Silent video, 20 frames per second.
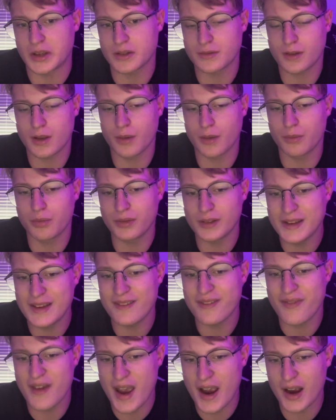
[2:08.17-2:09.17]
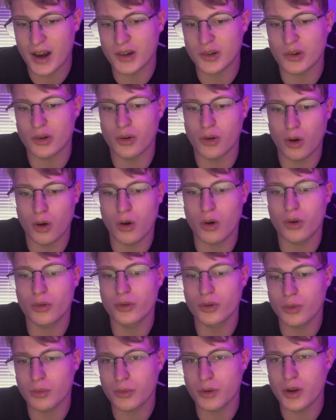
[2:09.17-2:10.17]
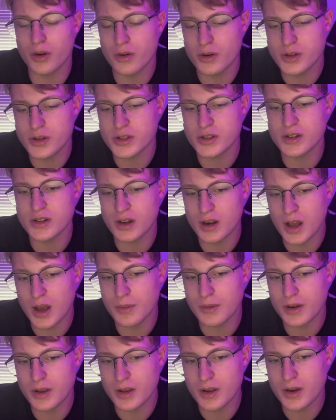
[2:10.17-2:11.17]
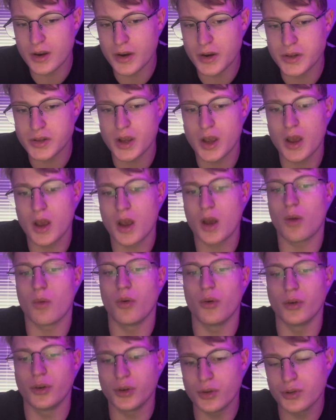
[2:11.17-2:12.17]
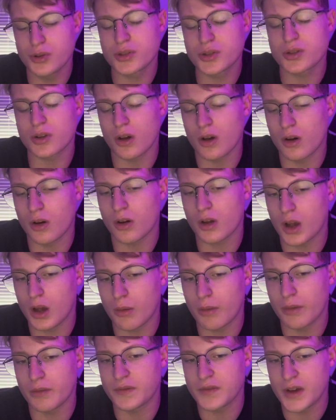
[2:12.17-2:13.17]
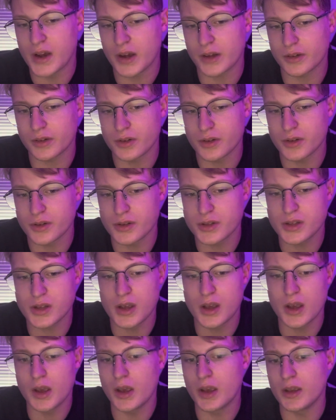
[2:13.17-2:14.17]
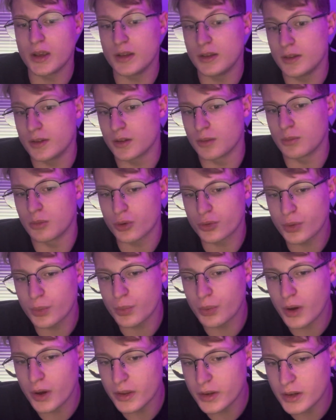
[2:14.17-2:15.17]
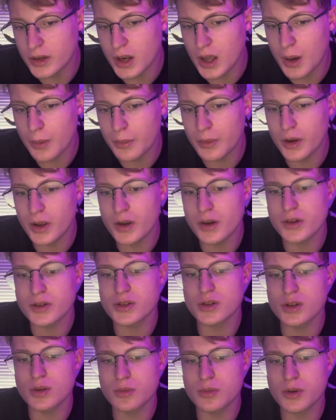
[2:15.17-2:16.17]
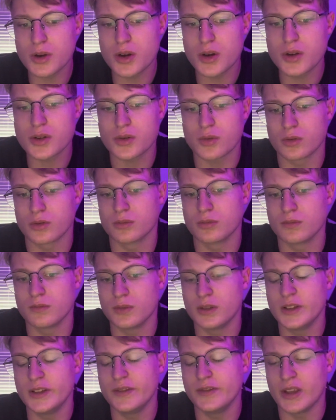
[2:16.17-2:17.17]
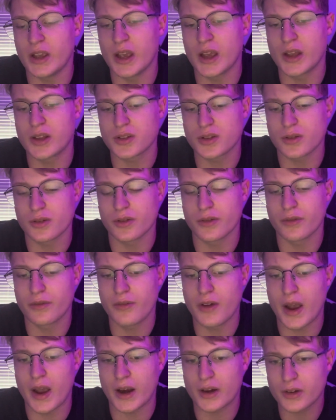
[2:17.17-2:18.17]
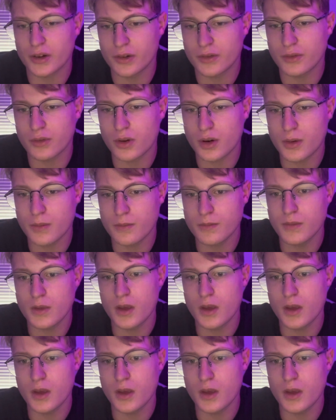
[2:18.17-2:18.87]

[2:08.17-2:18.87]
complete factor all numerators and denominators, reduce all common factors, either multiply the denominators and numerators or leave the answer in factored form.